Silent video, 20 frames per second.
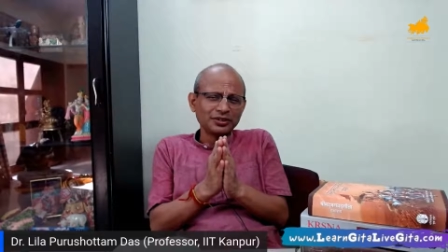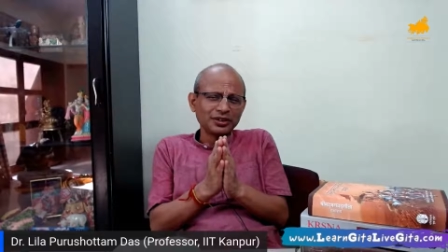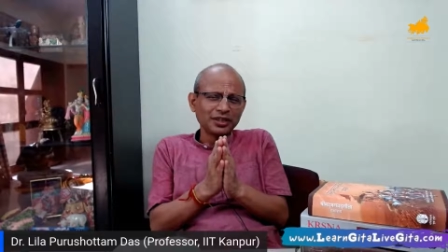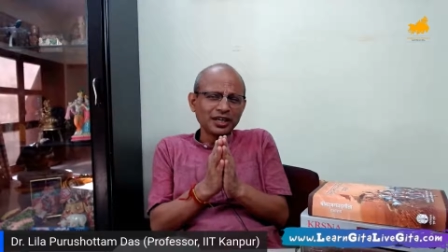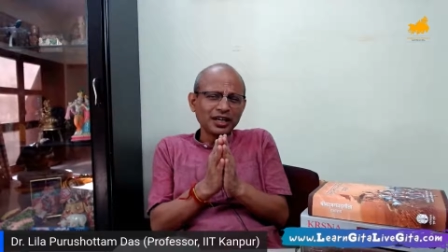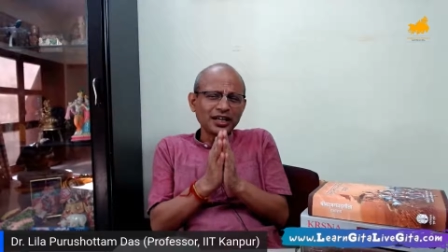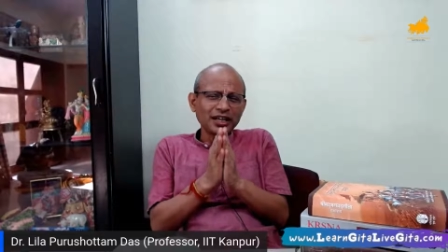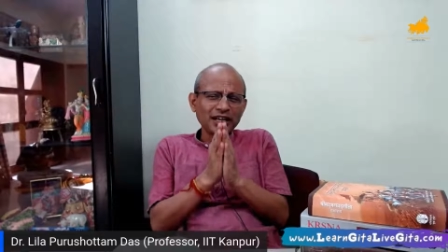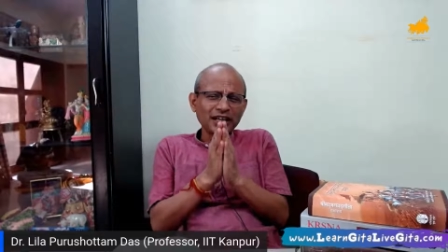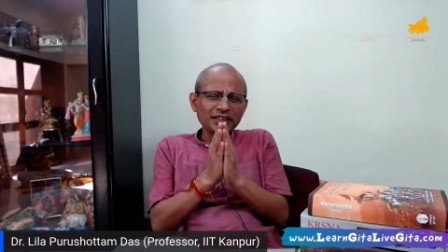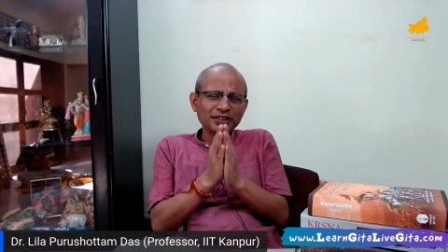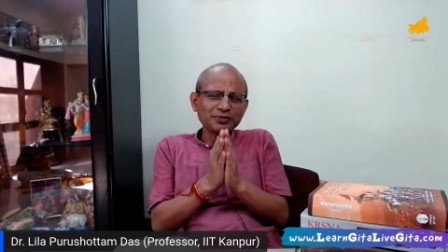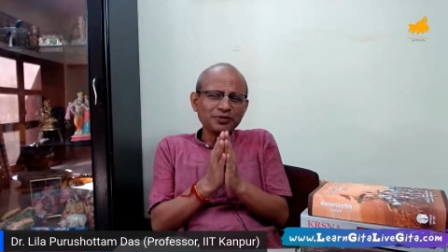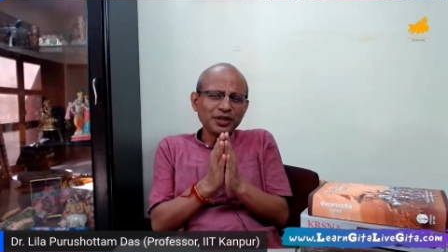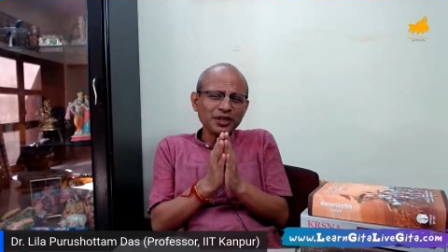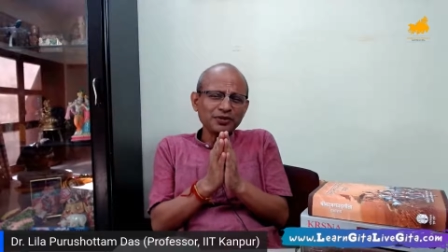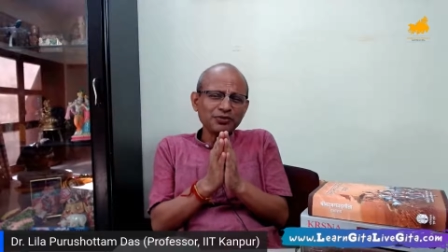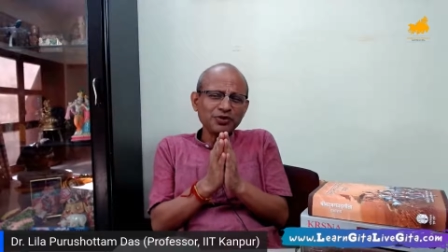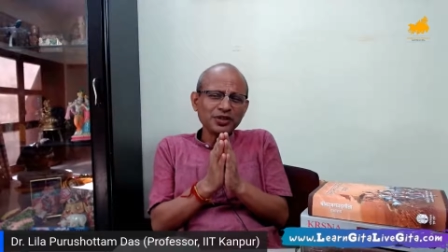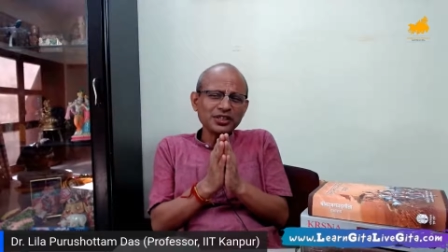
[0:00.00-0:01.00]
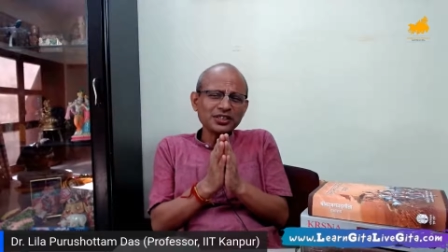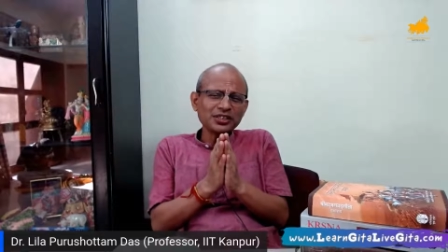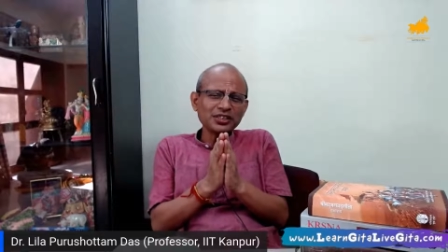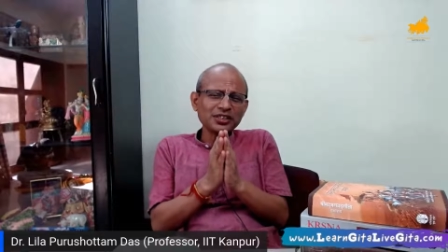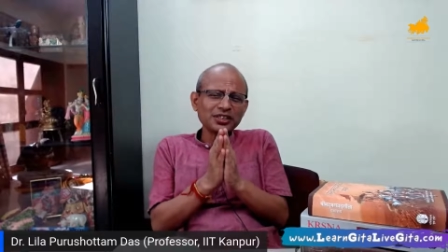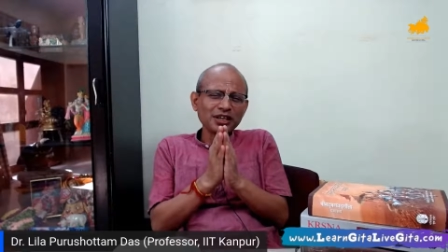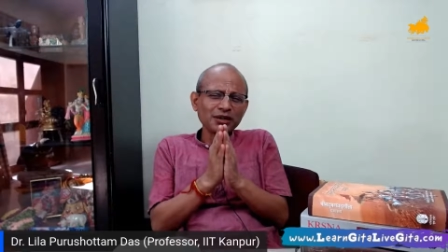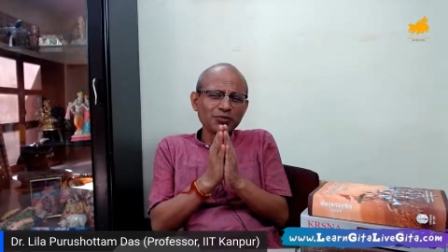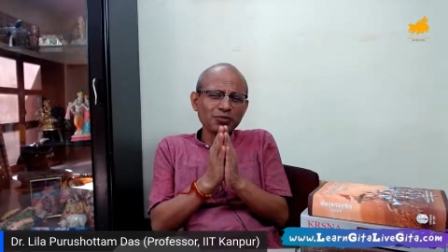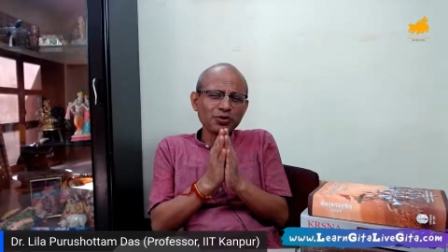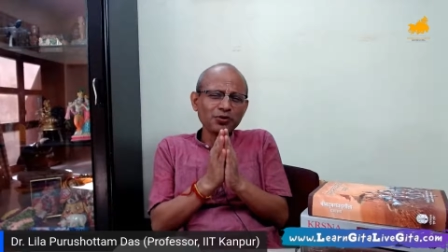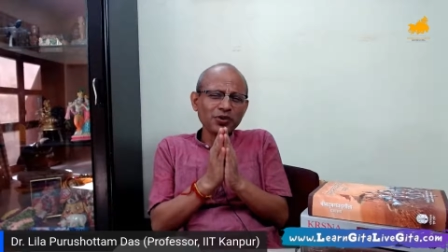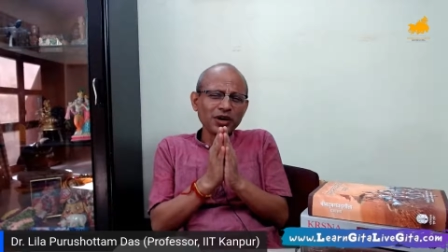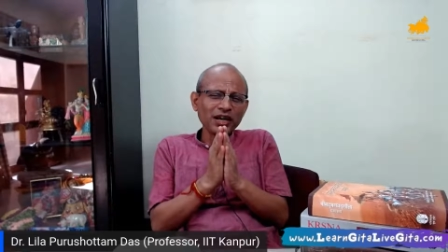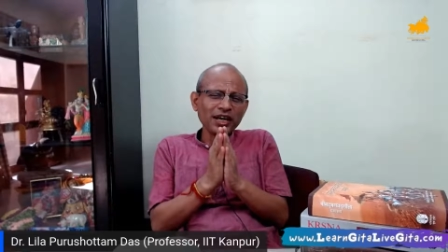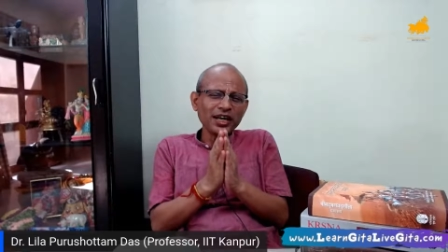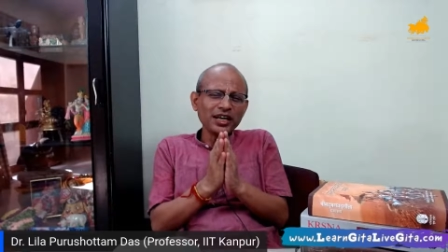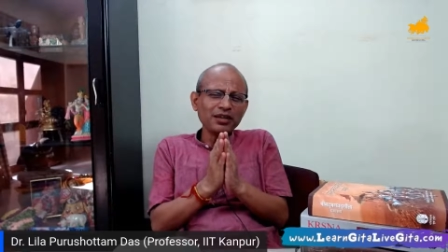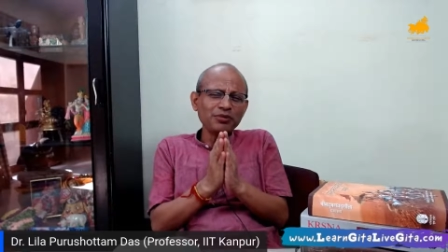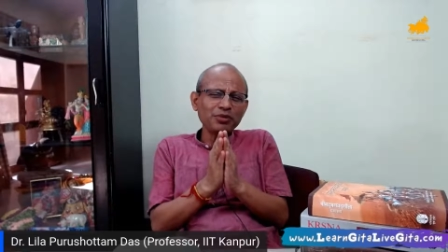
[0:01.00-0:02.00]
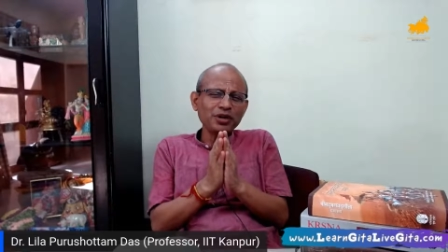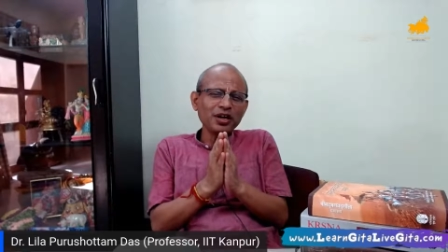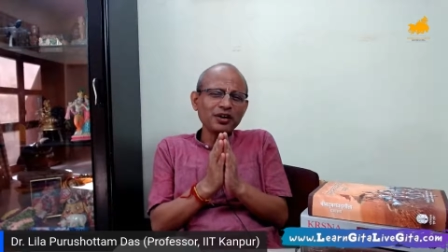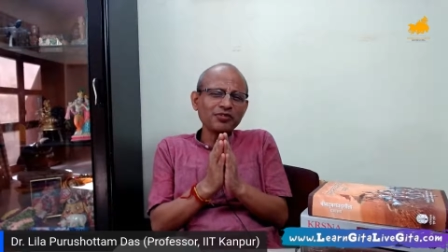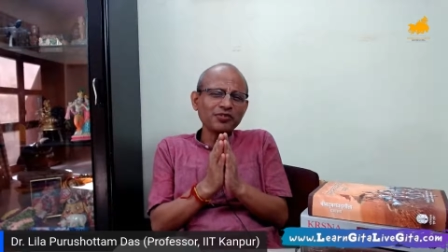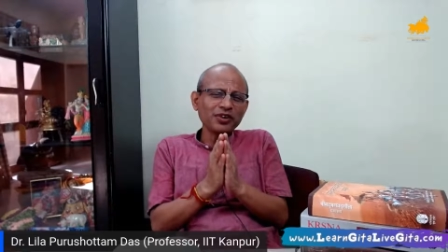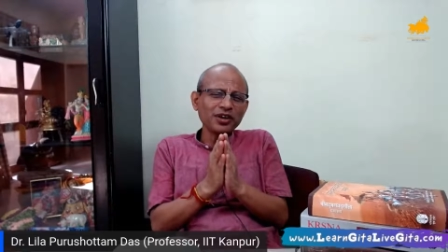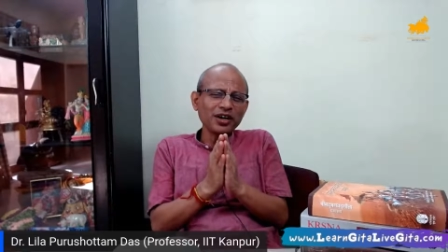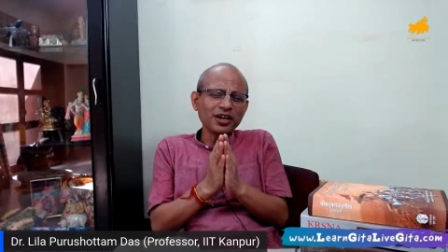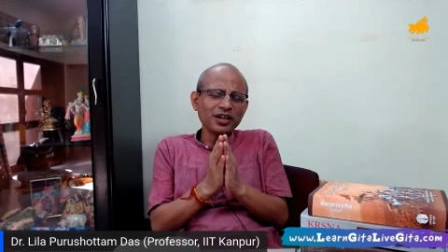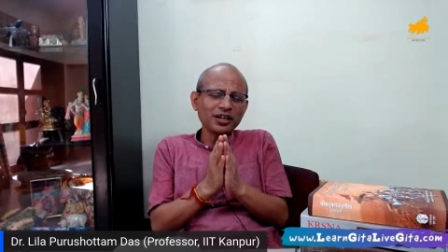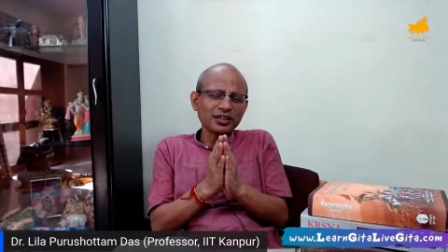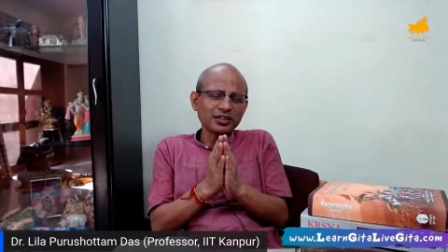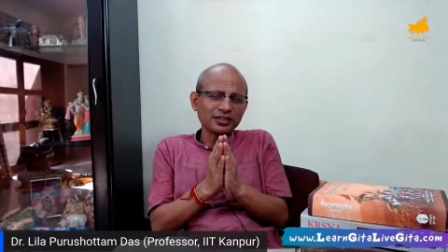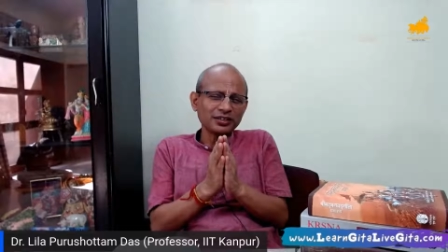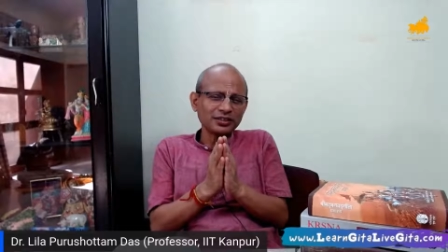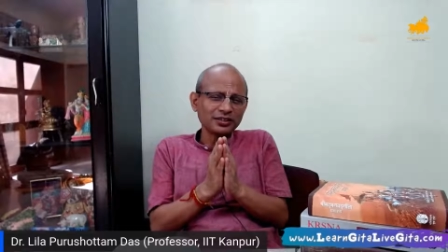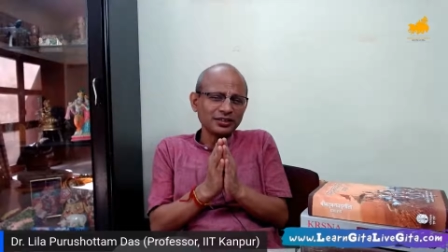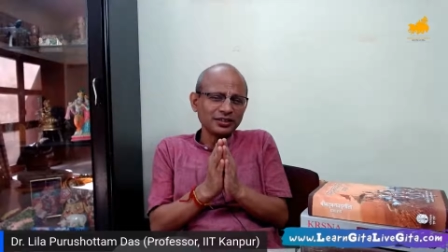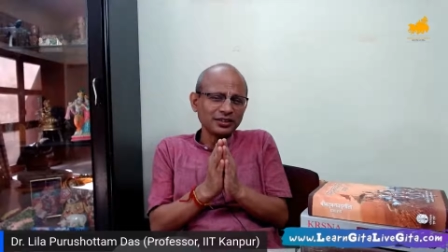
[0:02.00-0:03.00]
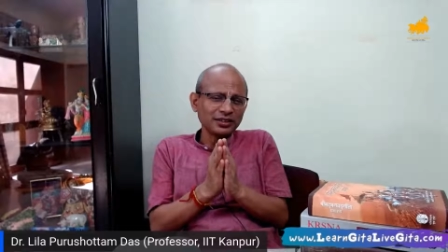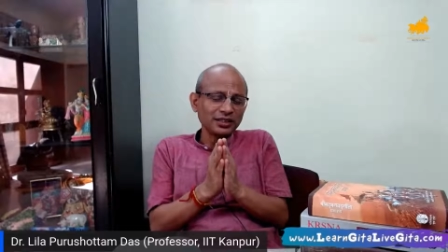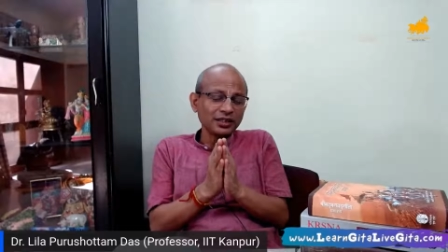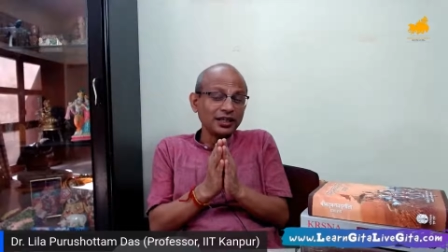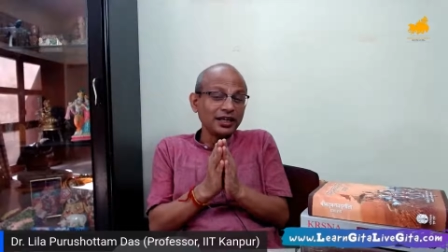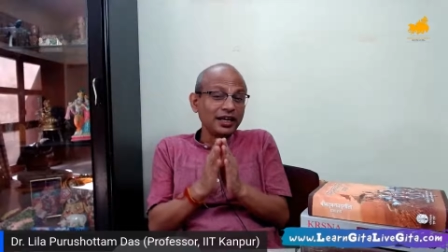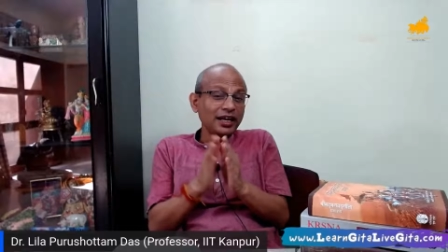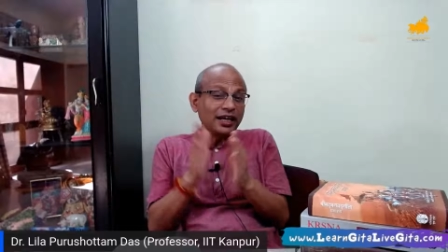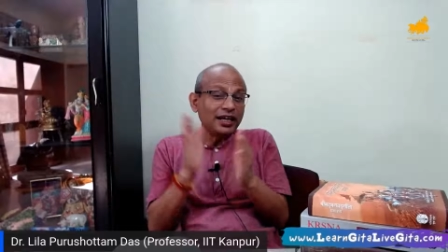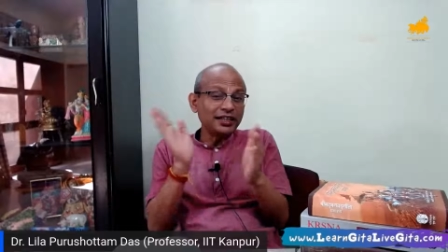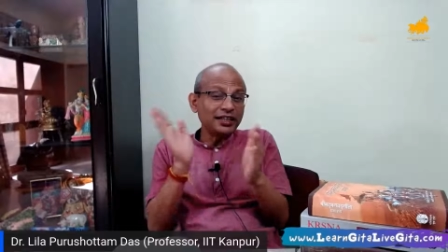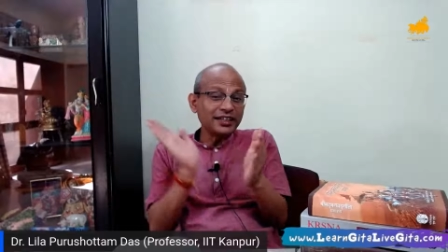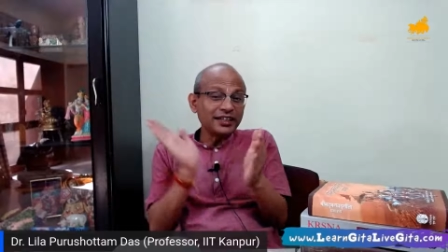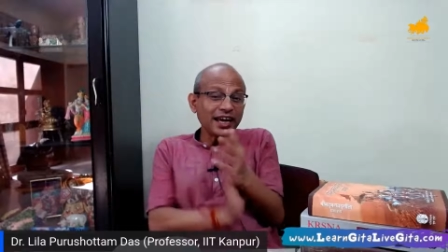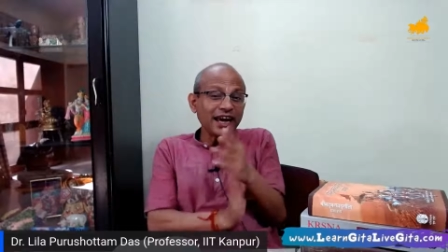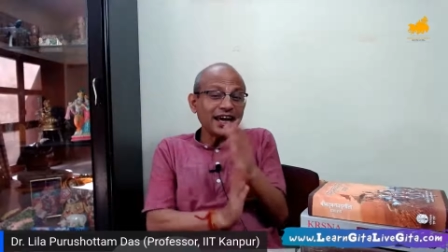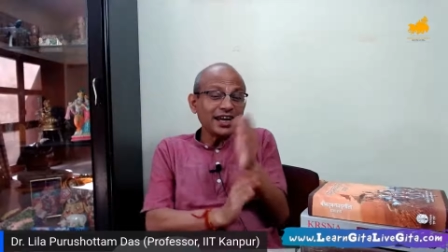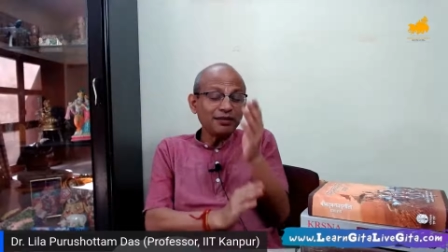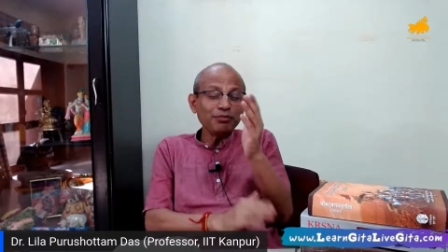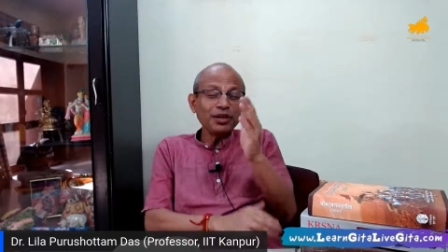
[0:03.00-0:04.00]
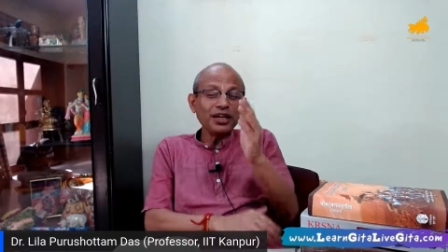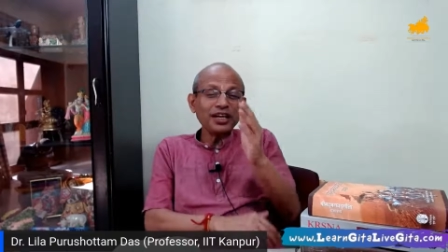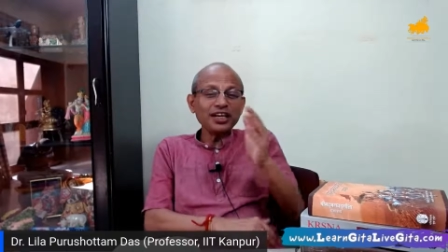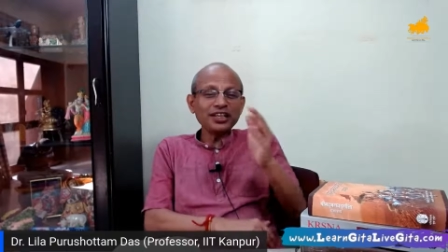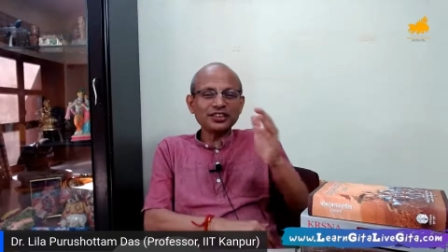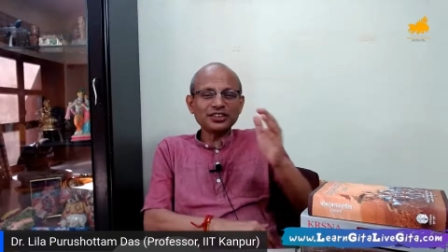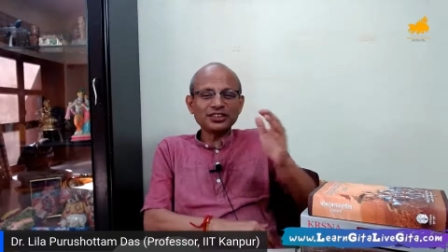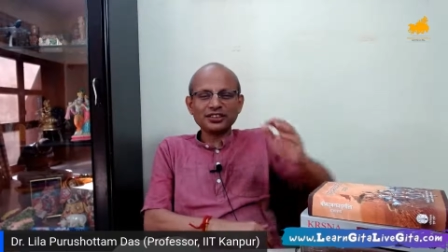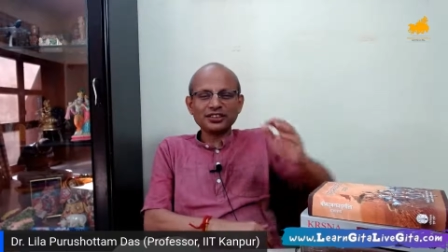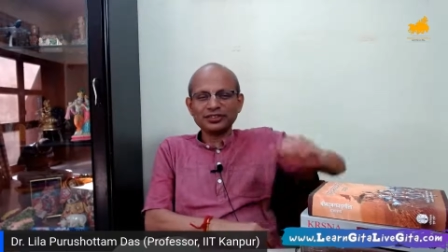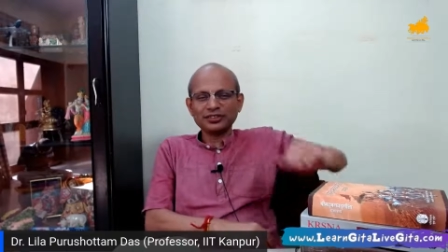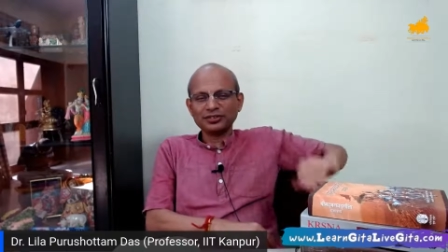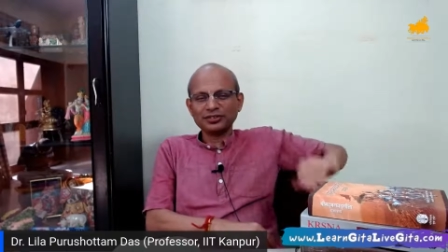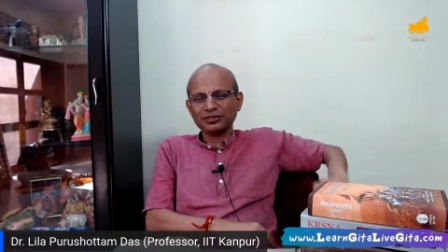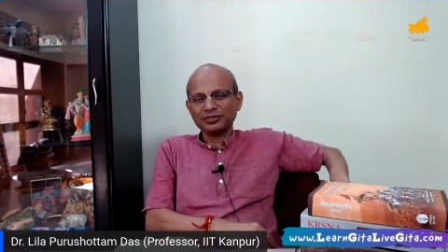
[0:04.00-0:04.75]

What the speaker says: her husband was the number one enemy of her. In 10 minutes,